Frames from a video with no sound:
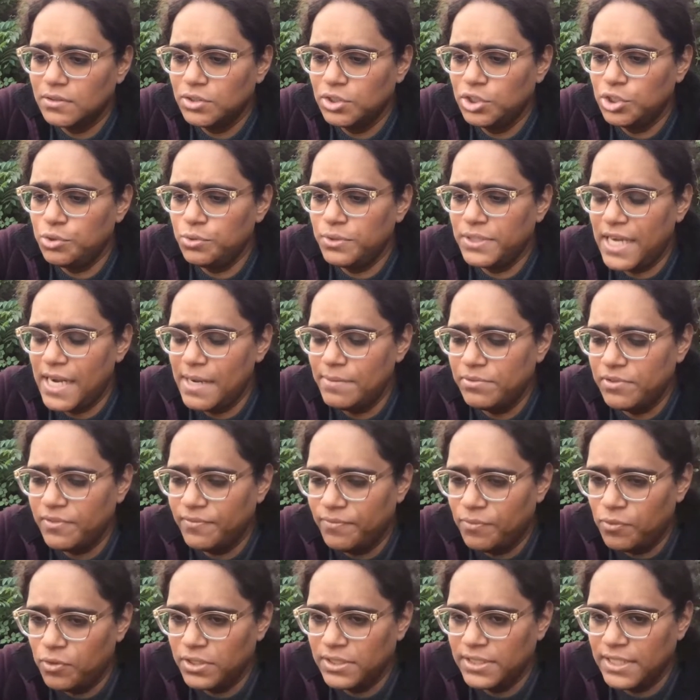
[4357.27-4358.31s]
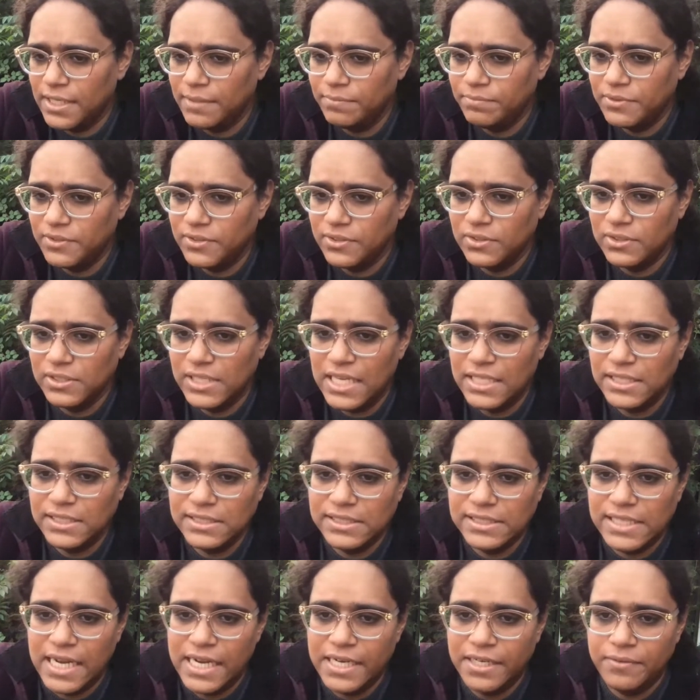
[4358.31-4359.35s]
Two times or four times.
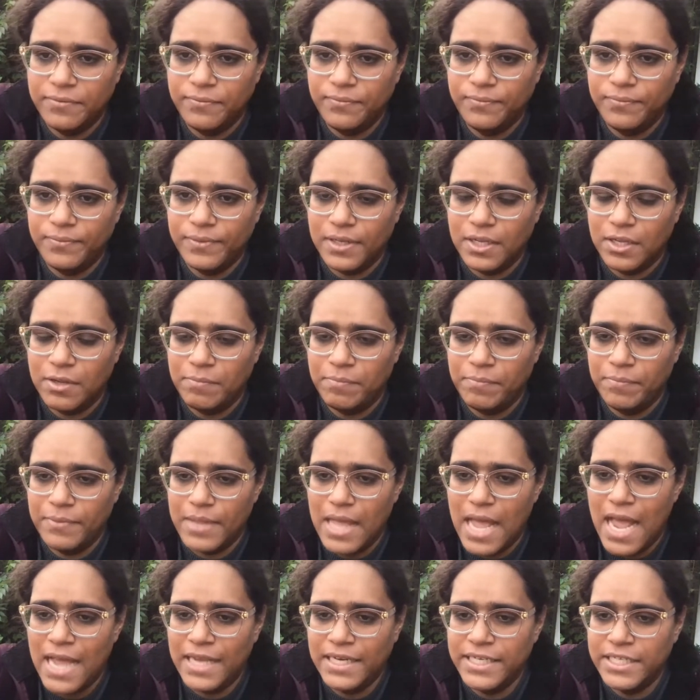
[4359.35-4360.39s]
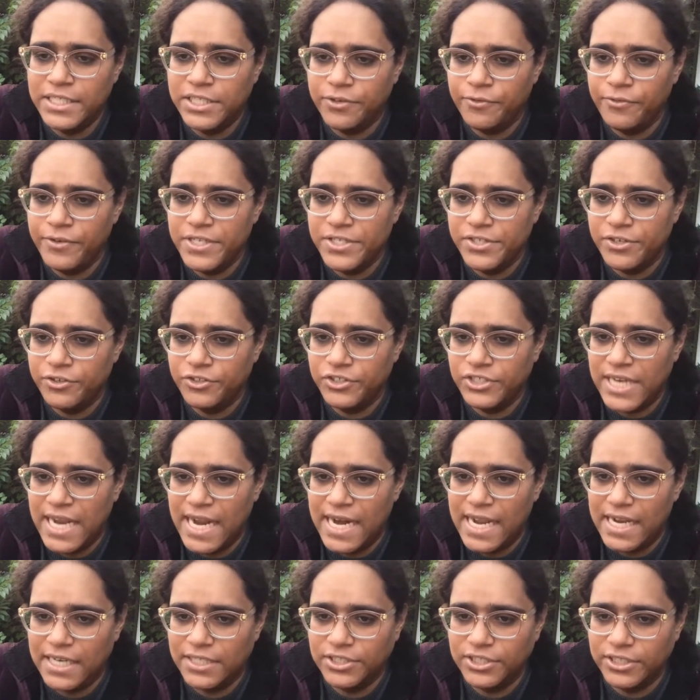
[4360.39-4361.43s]
That's kind of, um, I need to research
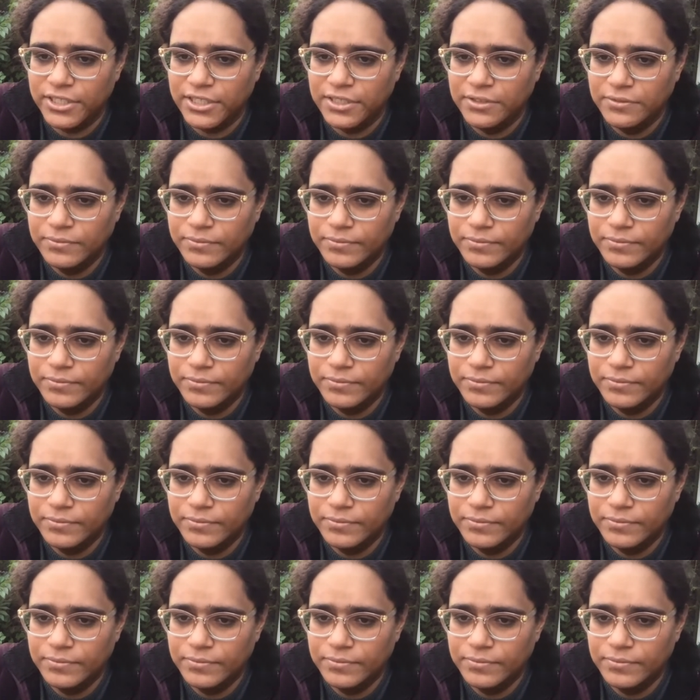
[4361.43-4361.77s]
that actually.